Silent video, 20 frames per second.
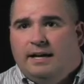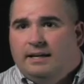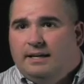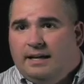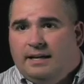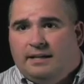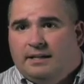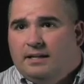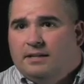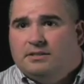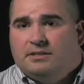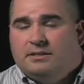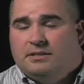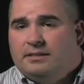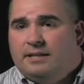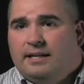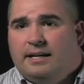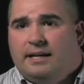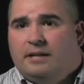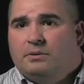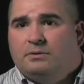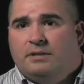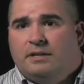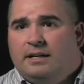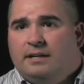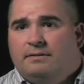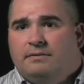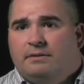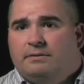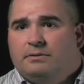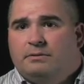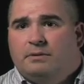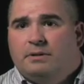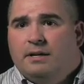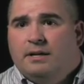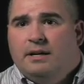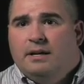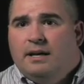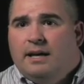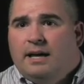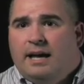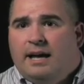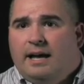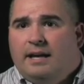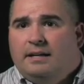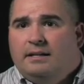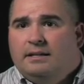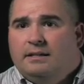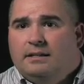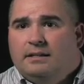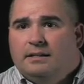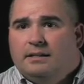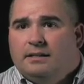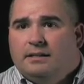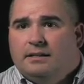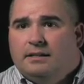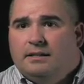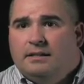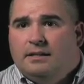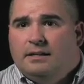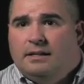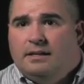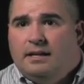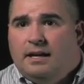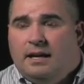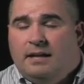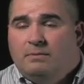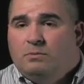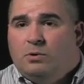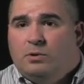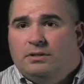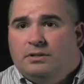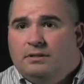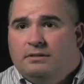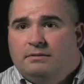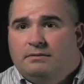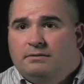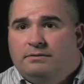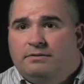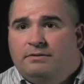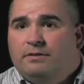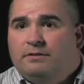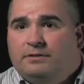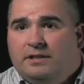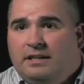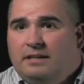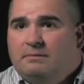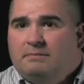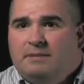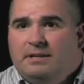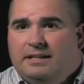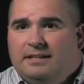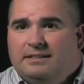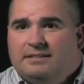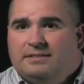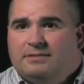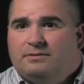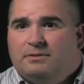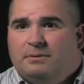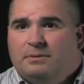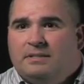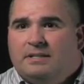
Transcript: I can honestly say I don't think I've ever had any more than 15 minutes from the